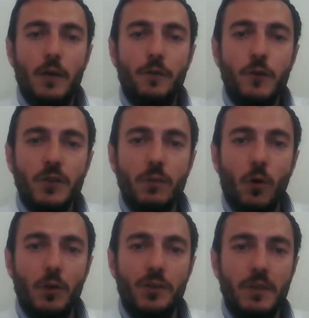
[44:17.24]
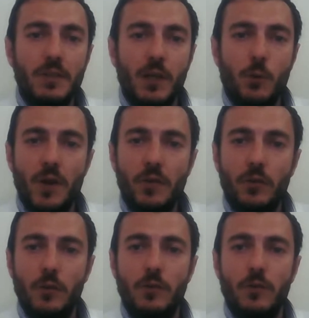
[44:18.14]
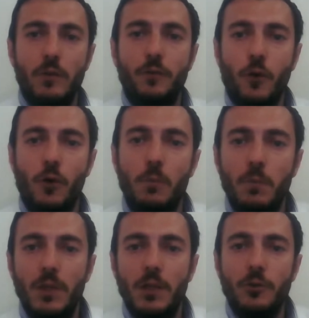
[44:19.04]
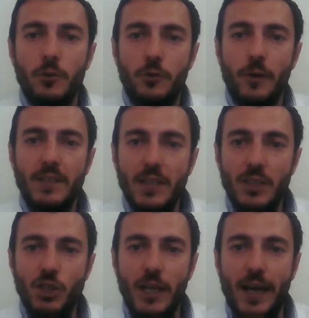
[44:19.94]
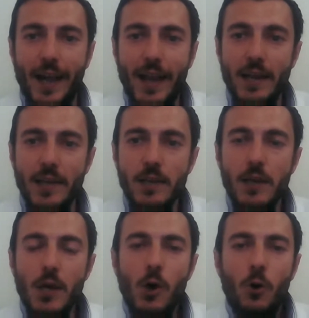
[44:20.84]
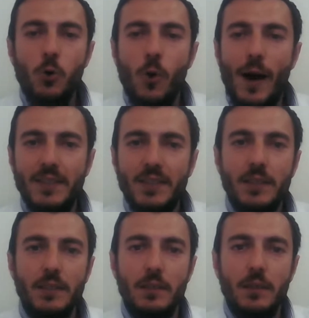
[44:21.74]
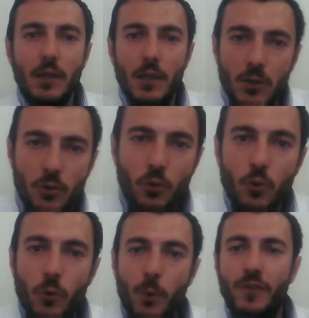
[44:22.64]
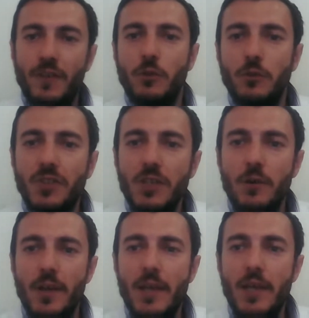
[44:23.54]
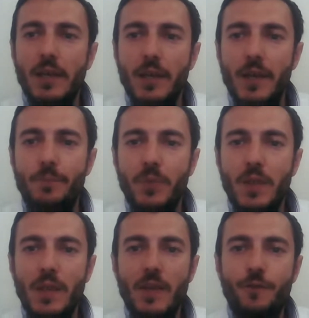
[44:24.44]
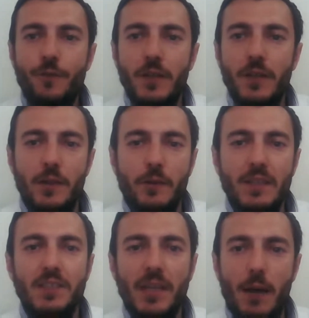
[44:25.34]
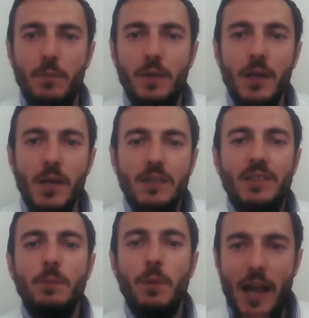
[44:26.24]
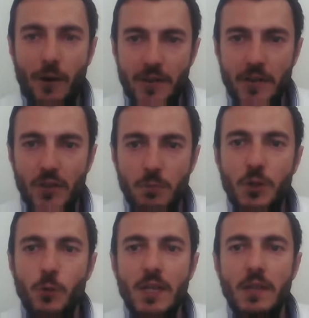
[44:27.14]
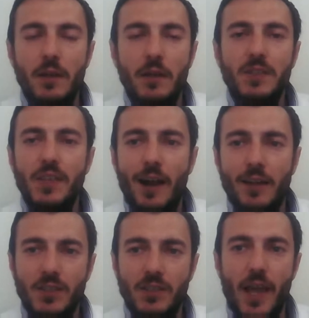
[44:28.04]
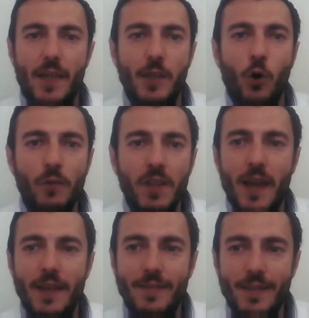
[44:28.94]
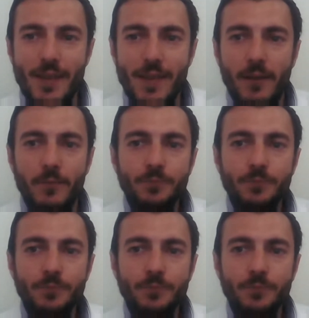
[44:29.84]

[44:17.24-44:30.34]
First of all, there is a question from Dottoressa Ceccarelli, who asked to Professor CEO if there is some similarities between SARS and COVID-19